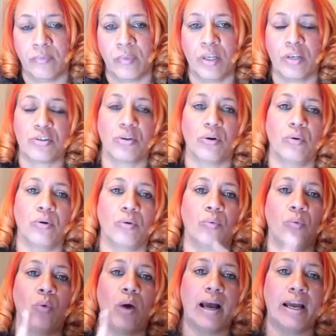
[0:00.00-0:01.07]
So
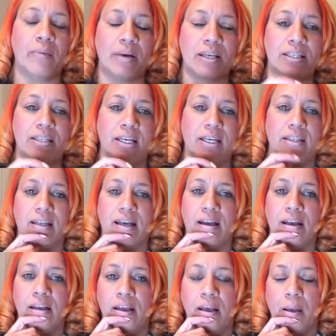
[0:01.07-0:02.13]
why am I saying that?
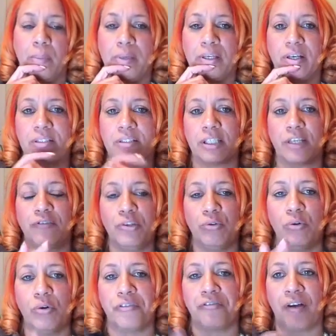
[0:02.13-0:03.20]
Because if you
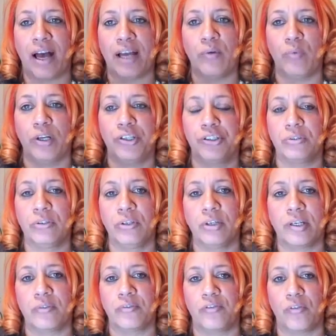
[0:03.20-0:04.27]
will find what you're
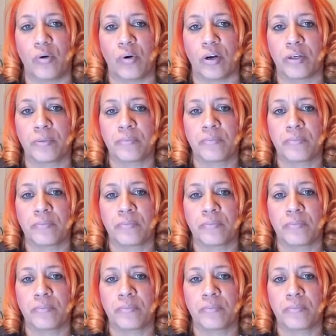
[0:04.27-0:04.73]
looking for,